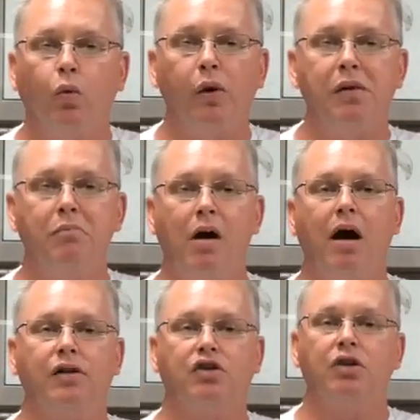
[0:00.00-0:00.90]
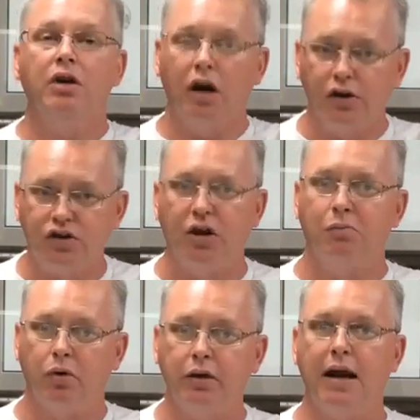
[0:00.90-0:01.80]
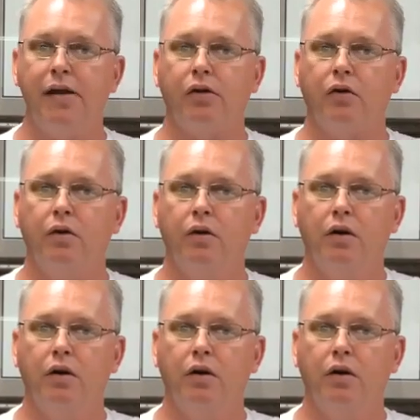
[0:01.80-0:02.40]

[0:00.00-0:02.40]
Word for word: we must assemble together.